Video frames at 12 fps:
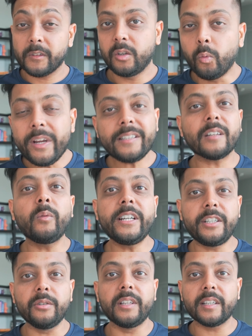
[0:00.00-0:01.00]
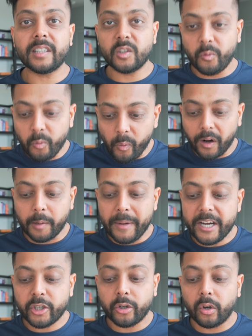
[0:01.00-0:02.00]
The reason we do this is we want to
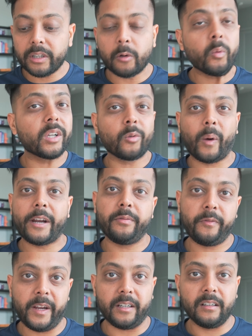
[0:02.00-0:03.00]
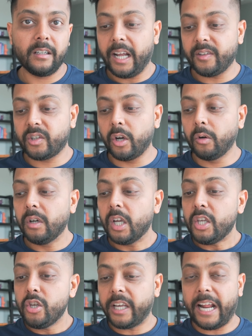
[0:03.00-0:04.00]
make sure that we're the right fit. And so
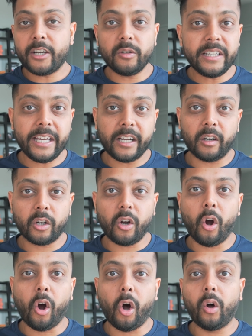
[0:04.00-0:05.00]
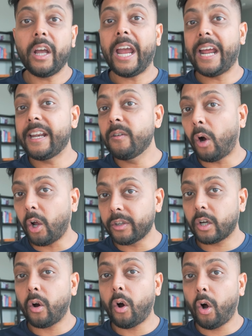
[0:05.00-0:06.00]
you can actually get on a call, and then on the
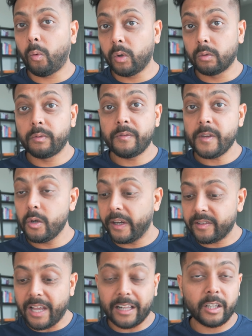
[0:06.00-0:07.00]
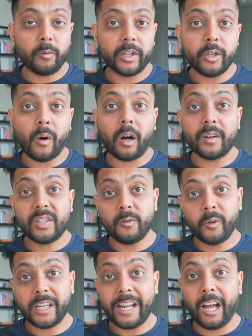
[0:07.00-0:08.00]
call, we'll review exactly where you are and see
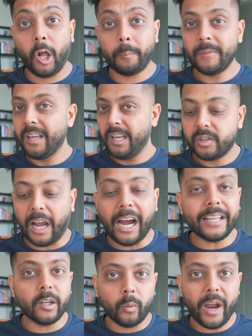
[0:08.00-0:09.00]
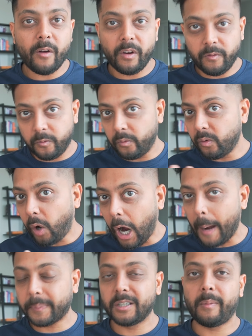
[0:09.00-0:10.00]
if we can help. So either way, we've
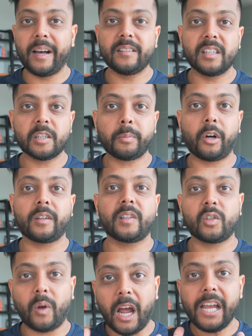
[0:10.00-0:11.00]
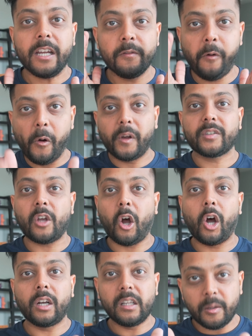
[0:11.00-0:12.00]
optimized this process so I can focus
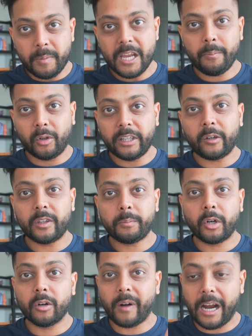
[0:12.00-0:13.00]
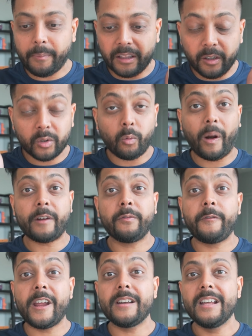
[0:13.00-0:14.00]
on the people that are in the program and they're the right
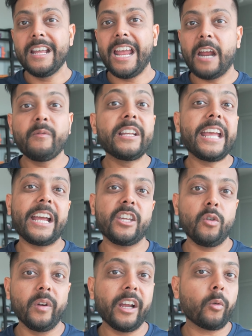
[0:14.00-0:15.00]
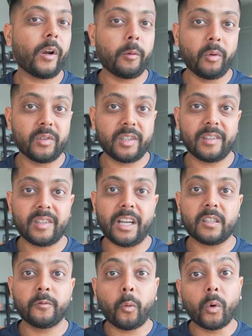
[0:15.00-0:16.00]
fit, and we get you incredible
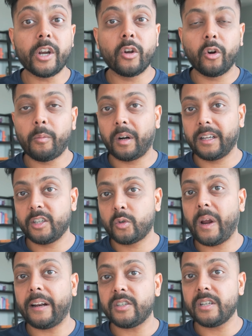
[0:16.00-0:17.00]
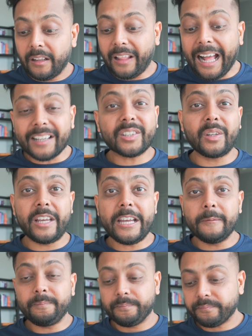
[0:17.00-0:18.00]
success for your go-to-market strategy.
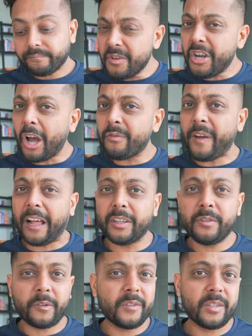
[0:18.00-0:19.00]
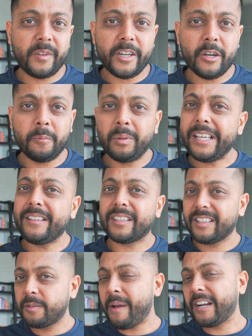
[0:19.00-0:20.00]
Lastly, if you got value from this video, please
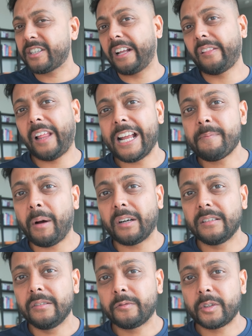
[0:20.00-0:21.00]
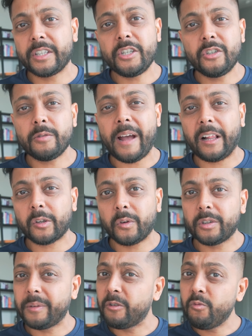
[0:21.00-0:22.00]
smash that like button for the YouTube
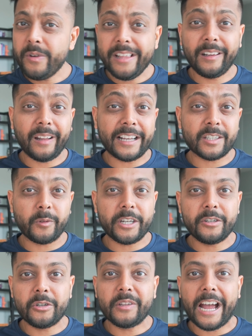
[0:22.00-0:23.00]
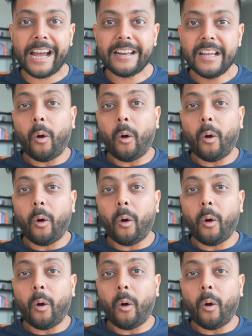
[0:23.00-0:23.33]
algorithm. It really likes it when you do that.